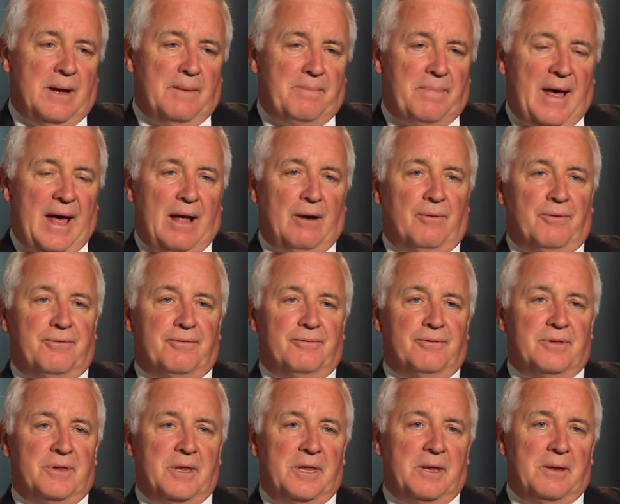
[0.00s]
paddle
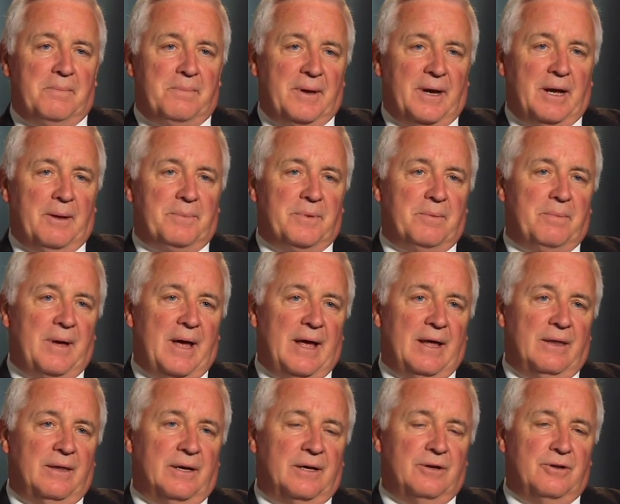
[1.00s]
through them, then pick up the
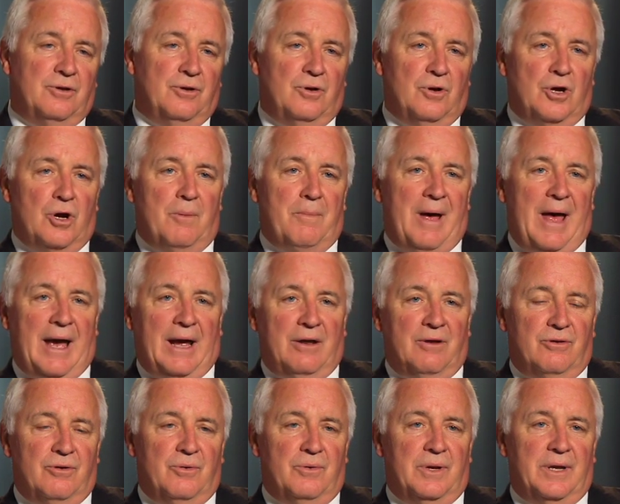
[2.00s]
canoe and go back
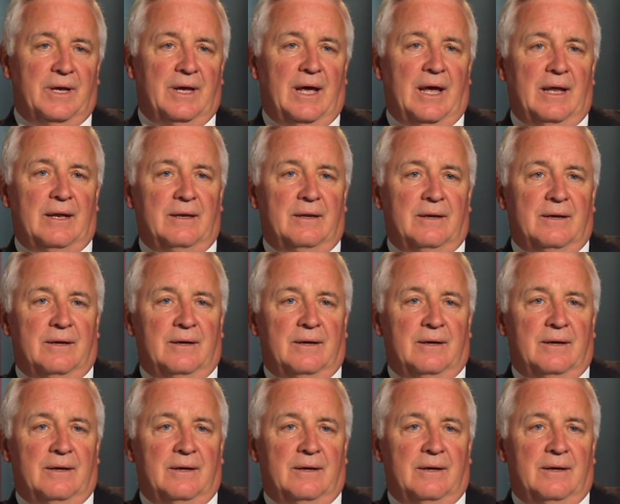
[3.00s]
and do it again.